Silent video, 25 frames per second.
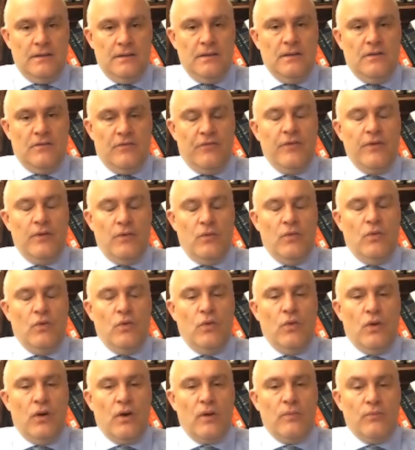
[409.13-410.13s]

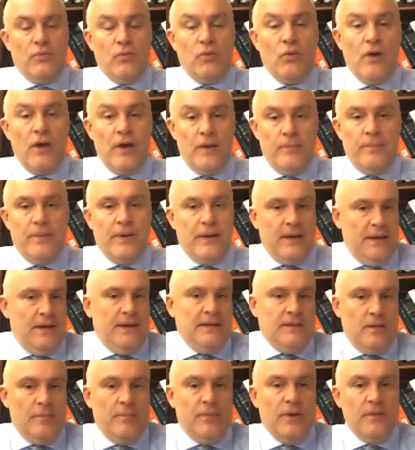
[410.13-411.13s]
employed
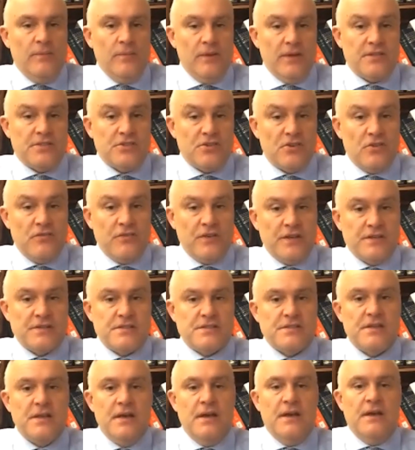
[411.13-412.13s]
in the public
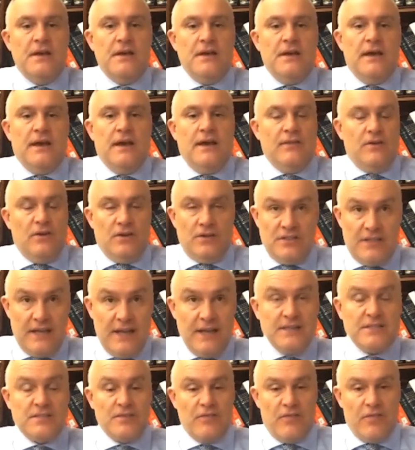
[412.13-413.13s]
service, and there are
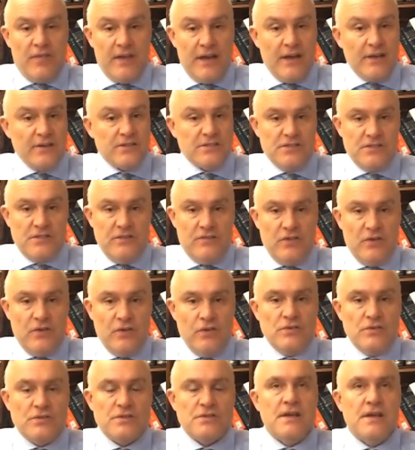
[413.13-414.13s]
tens of thousands of
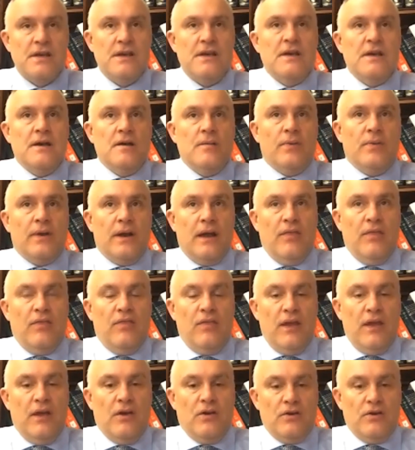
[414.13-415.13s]
those. But I
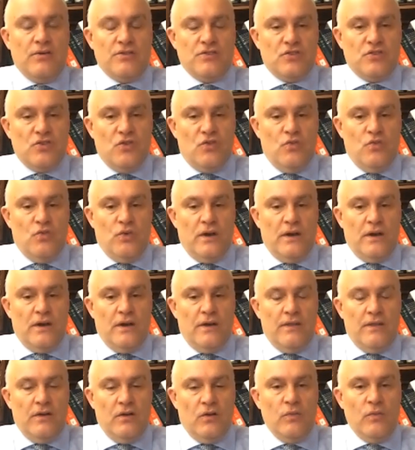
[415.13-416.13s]
think also
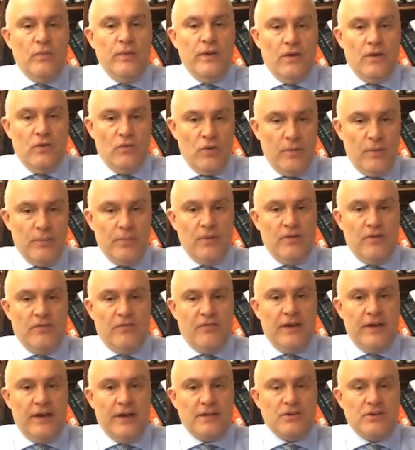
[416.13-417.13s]
there will be a ripple
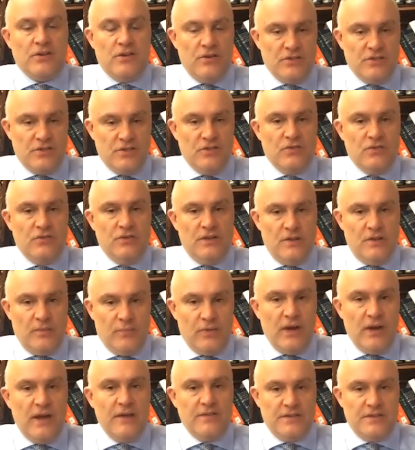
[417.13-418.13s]
effect also in the
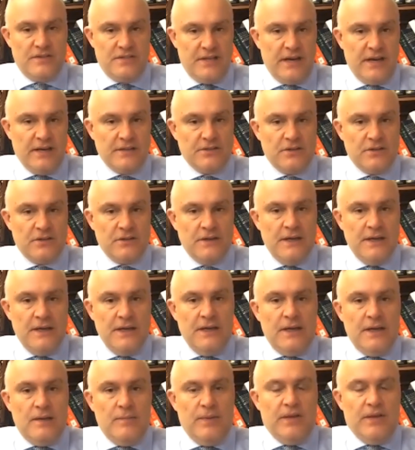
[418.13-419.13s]
private sector,
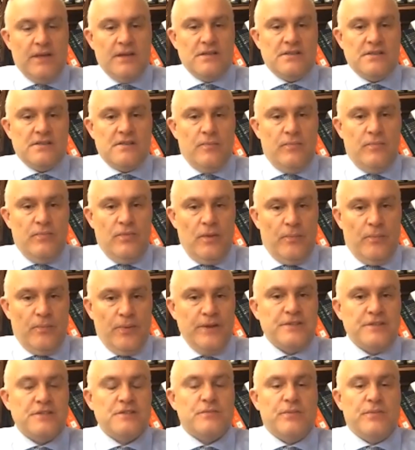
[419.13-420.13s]
because the
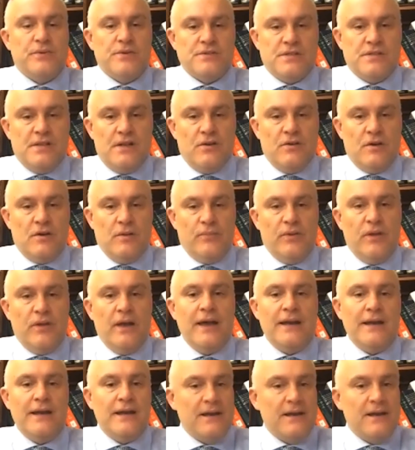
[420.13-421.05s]
principles that are applied in a